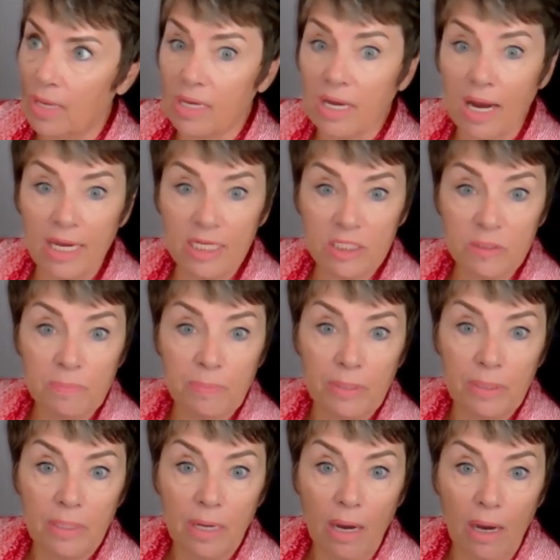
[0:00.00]
cusp
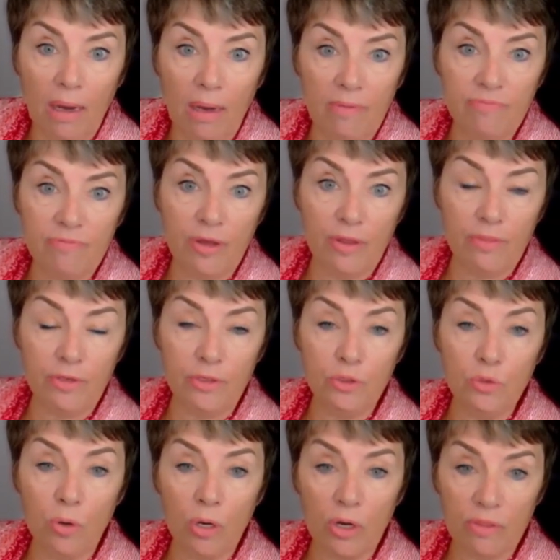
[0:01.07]
of the
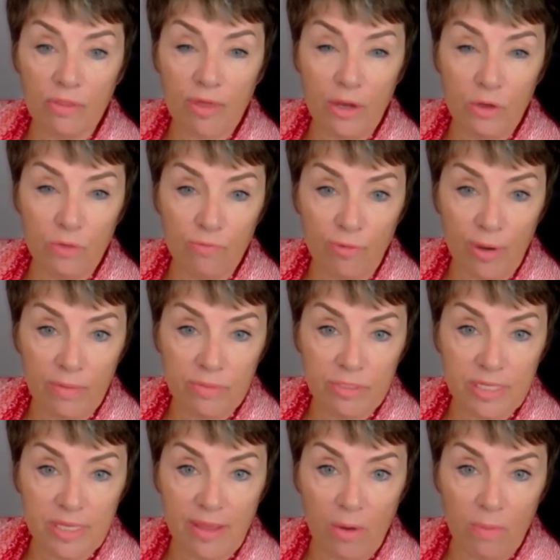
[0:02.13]
new earth, that new
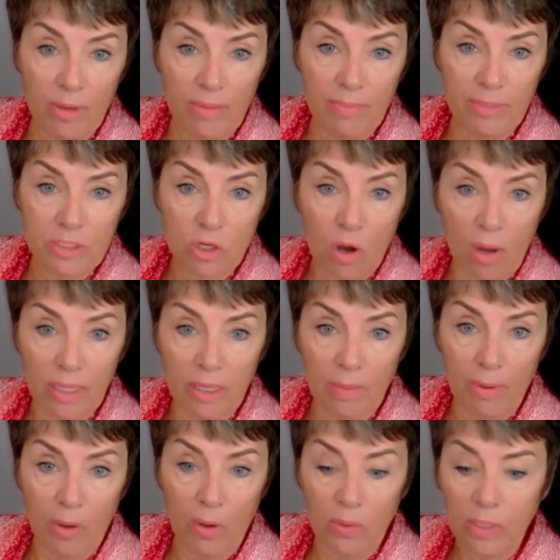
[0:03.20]
frequency that we have been talking
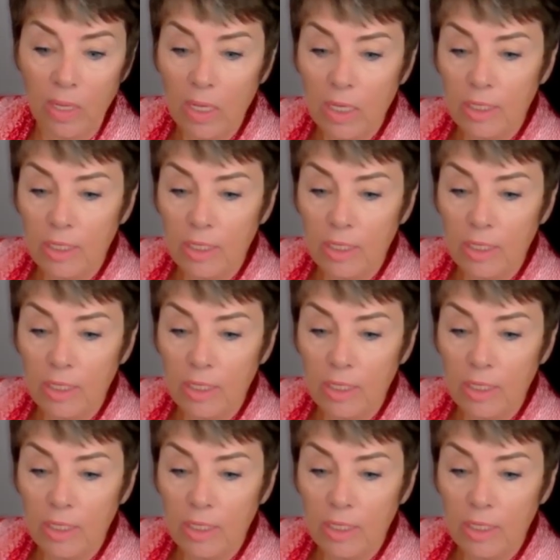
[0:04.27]
about.